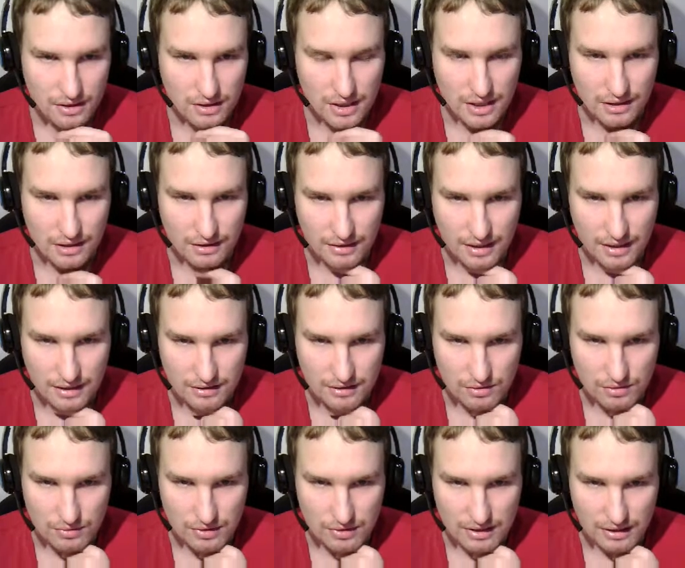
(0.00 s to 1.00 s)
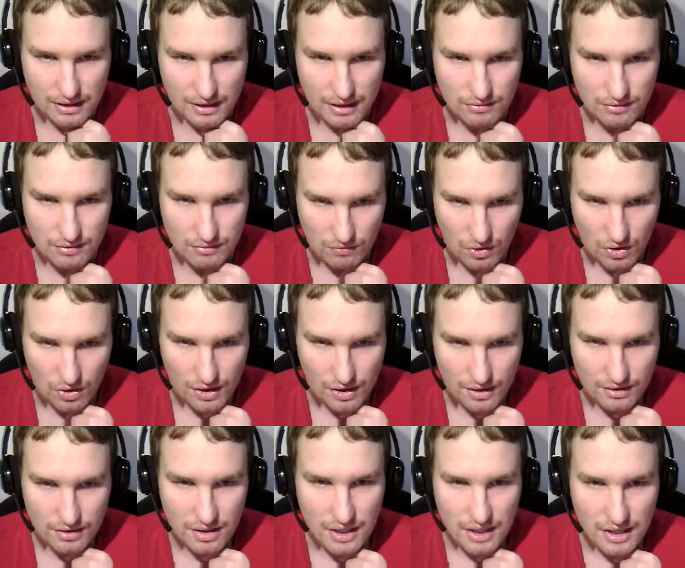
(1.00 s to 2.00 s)
and then it's reading every
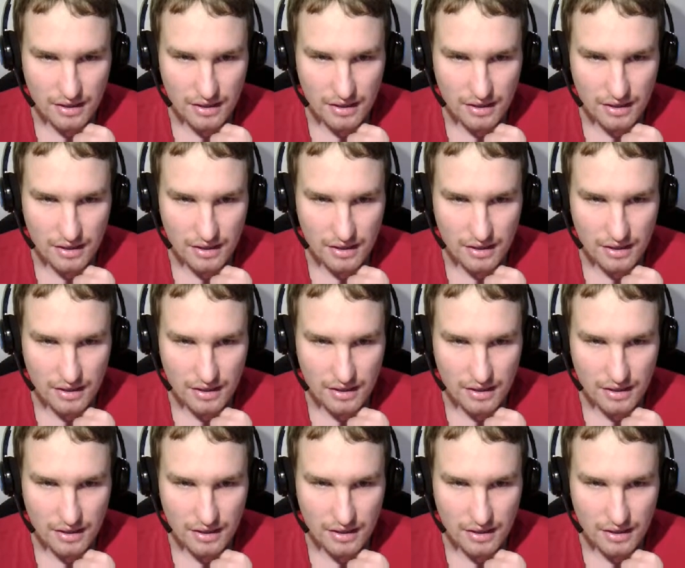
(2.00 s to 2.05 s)
word,